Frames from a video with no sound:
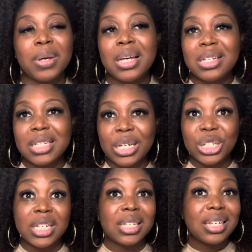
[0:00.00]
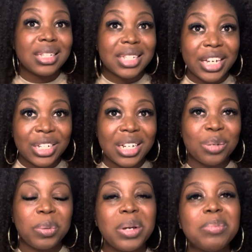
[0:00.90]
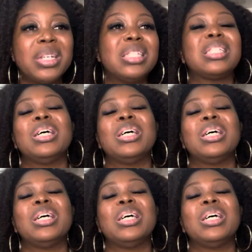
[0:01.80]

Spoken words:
such as scheduling appointments